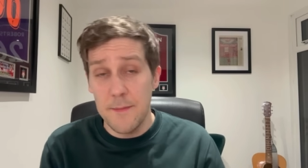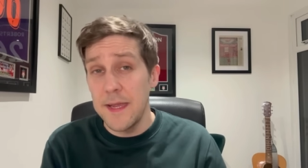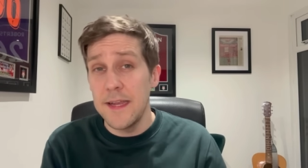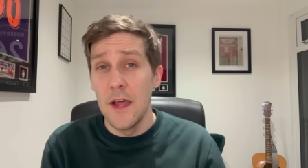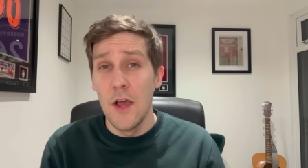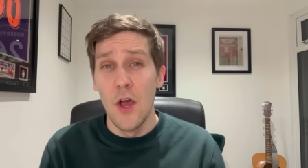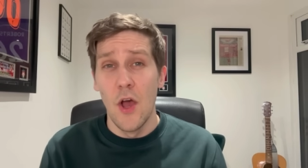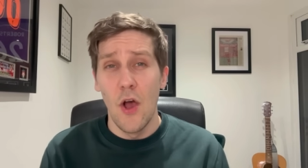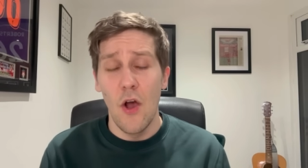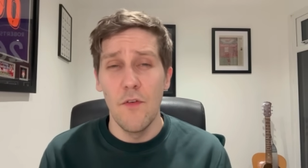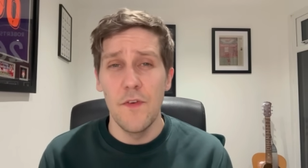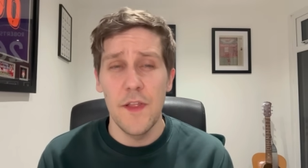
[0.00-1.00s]
I mean,
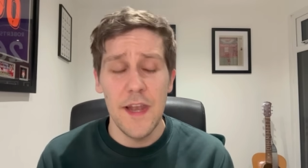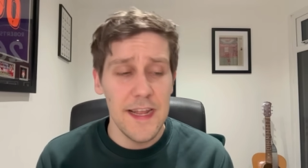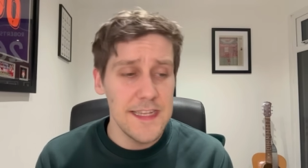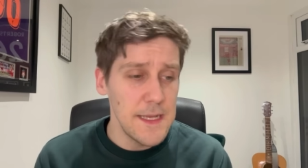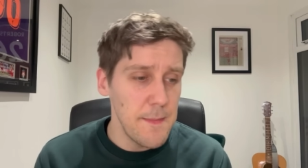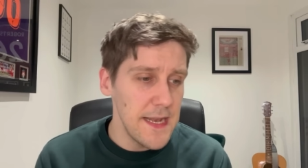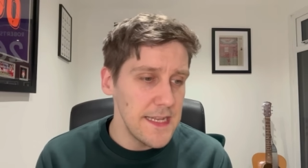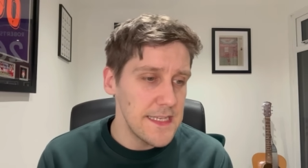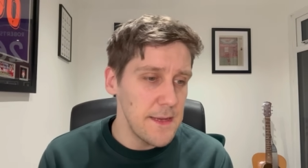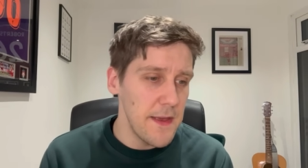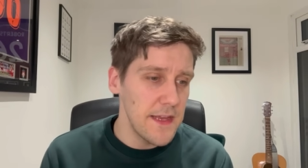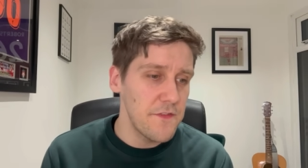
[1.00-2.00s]
over the 90 minutes,
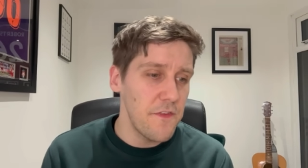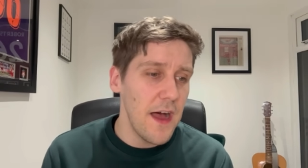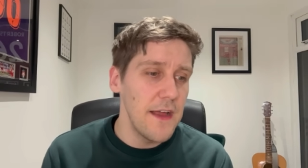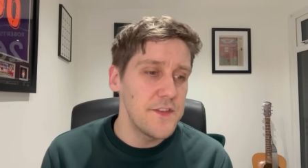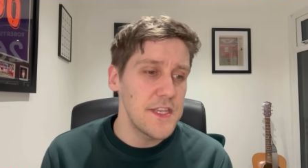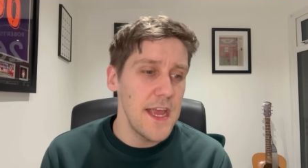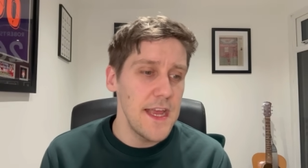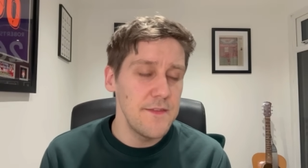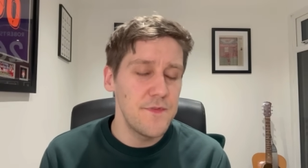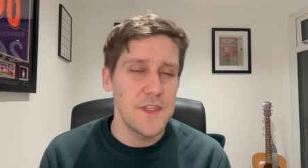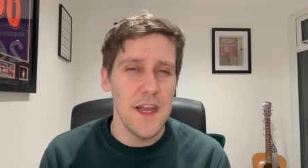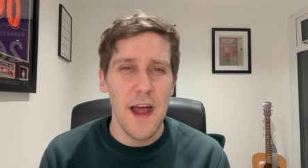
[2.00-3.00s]
he makes 5
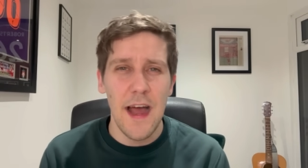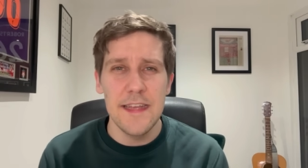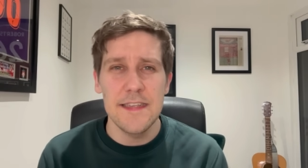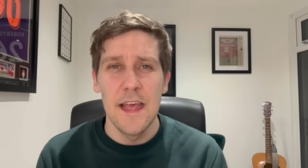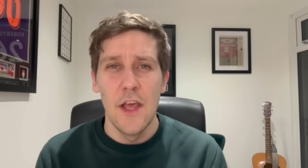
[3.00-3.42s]
saves, denies